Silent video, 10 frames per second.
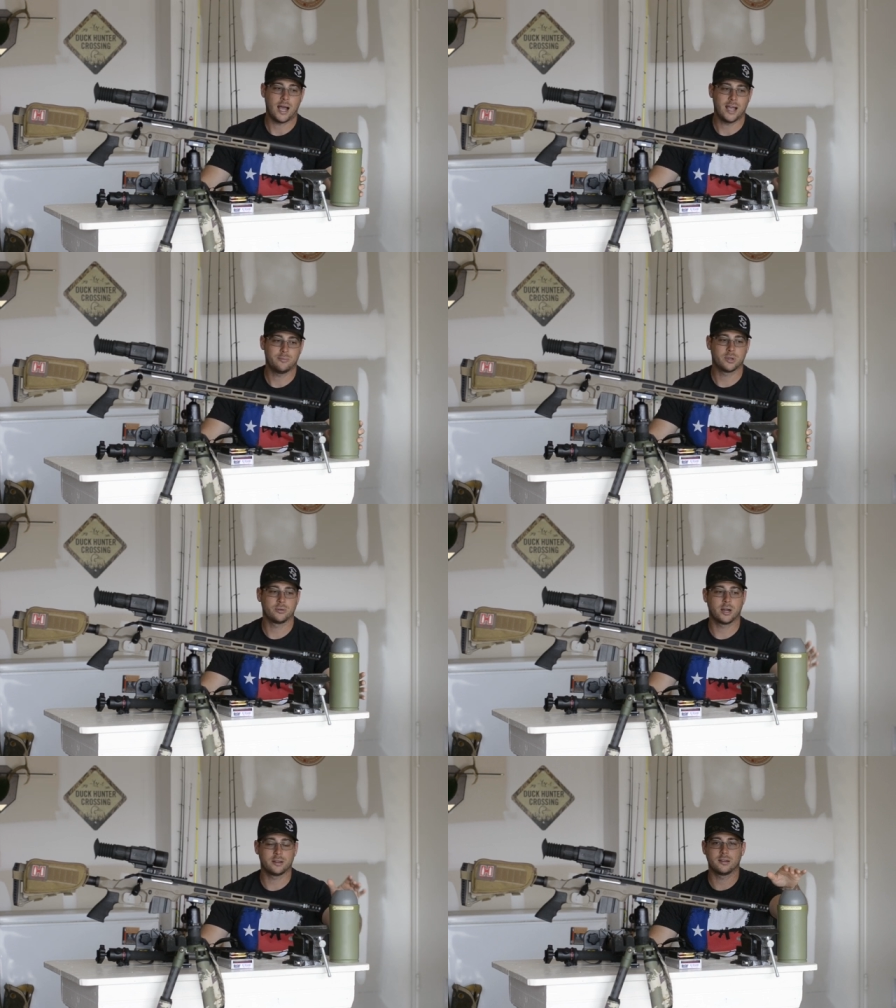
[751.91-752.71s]
So
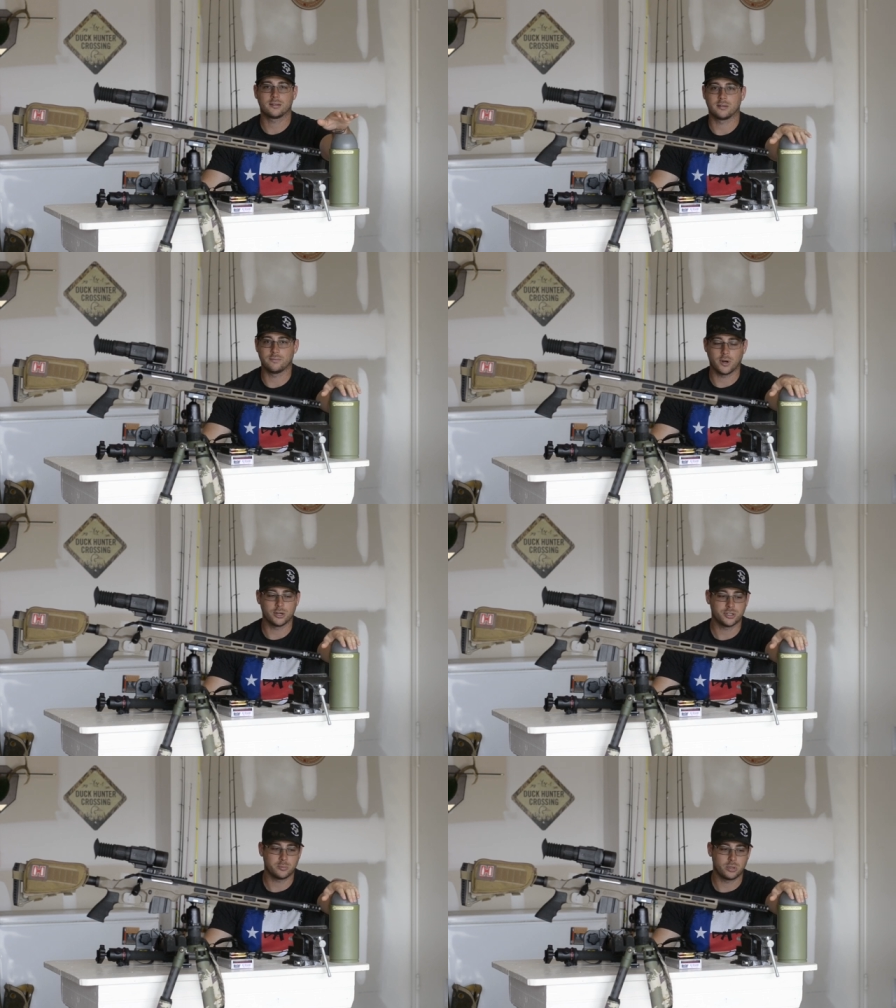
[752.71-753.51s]
I have been
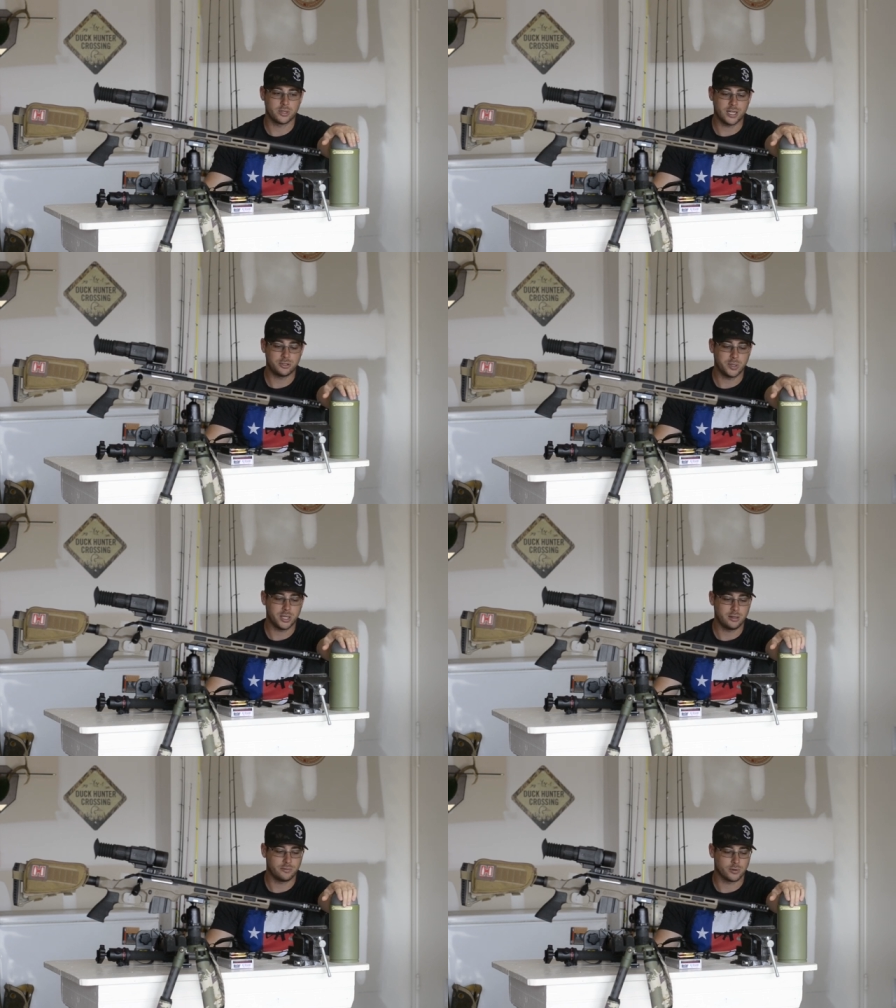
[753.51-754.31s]
running this Convergent
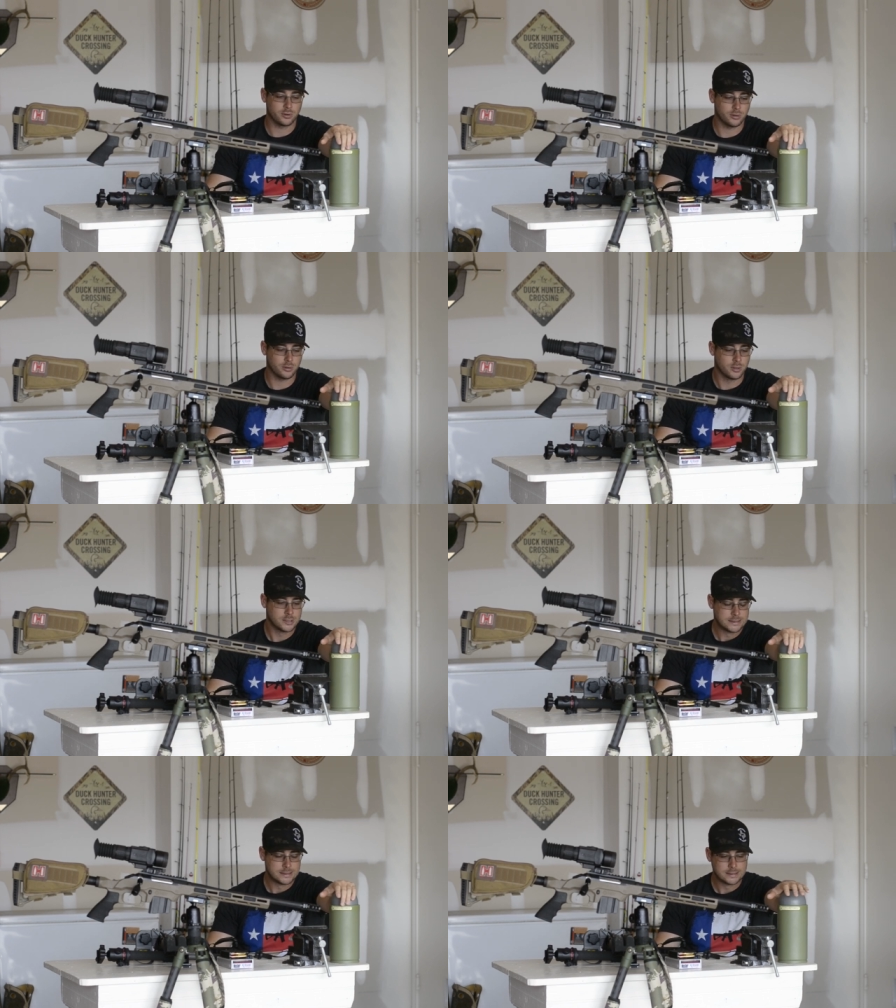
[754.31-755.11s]
Bullet HP
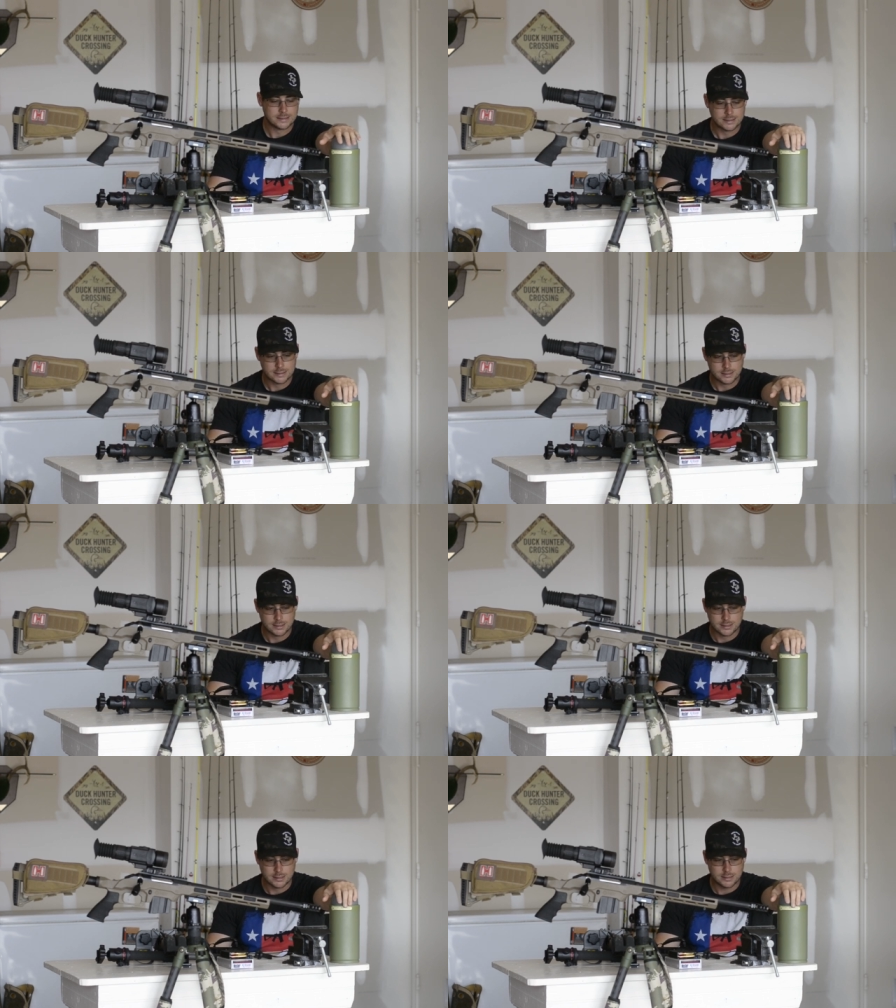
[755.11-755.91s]
for
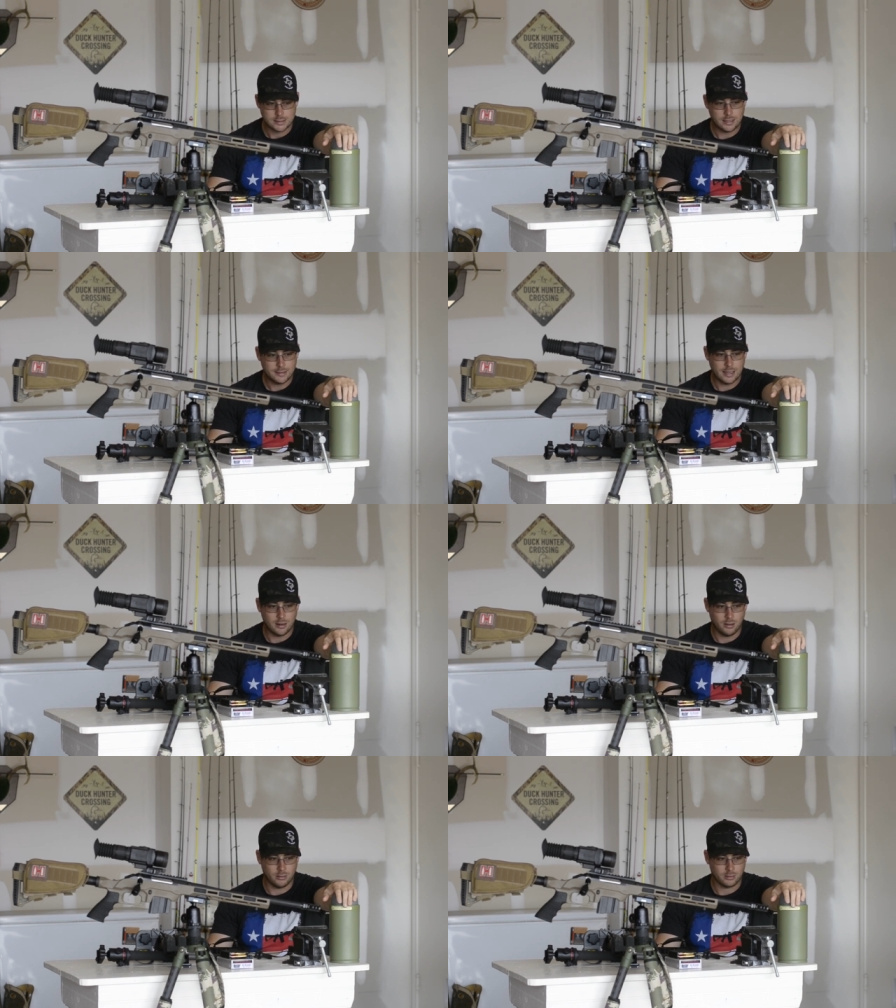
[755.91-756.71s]

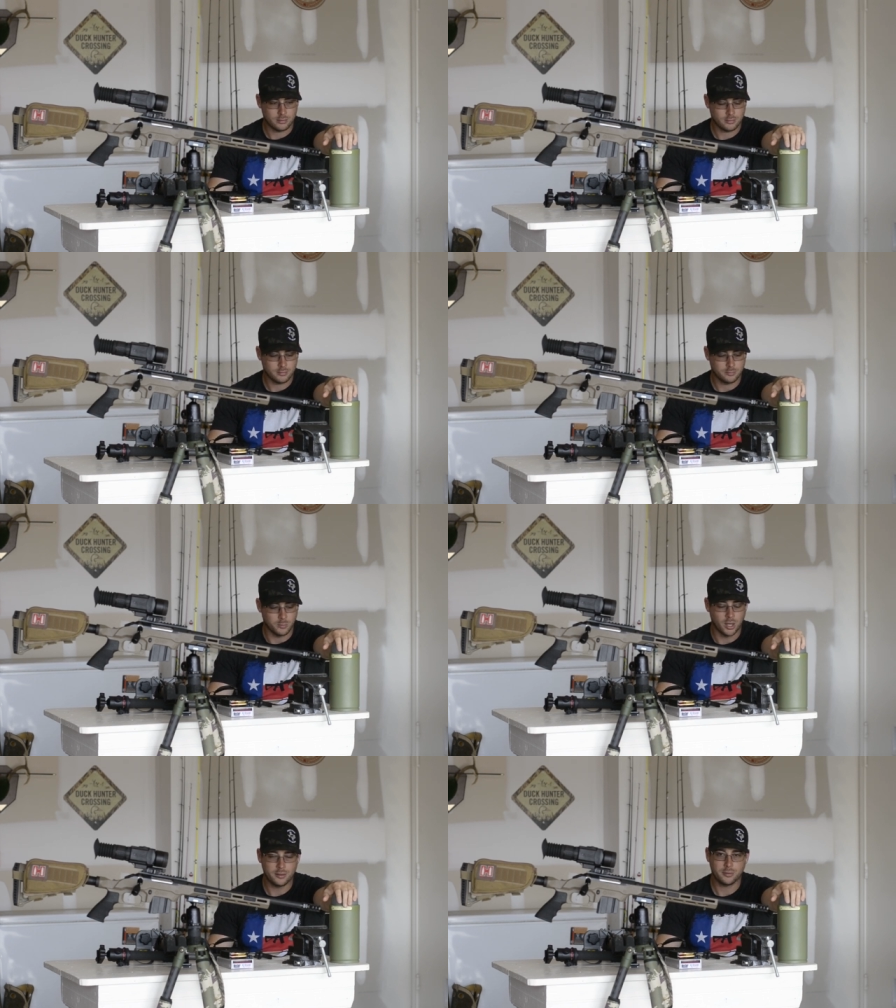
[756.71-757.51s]
not that long,